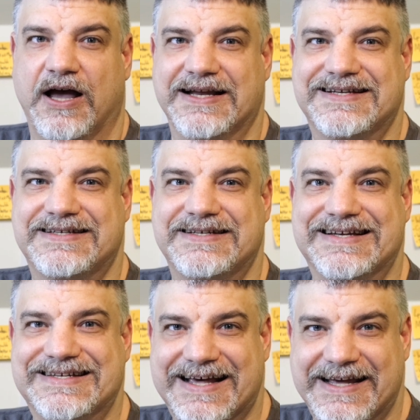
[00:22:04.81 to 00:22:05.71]
A
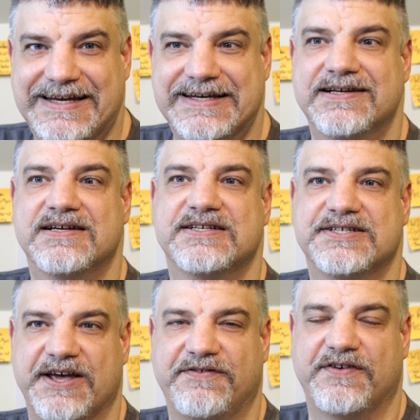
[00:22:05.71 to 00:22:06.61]
designed,
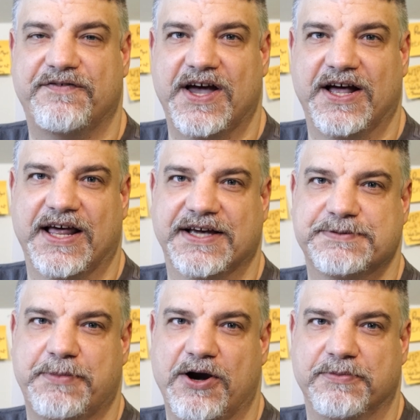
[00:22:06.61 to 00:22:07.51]
safe-to-fail
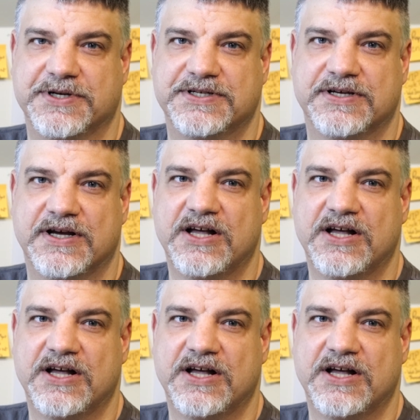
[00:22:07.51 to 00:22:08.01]
experiment.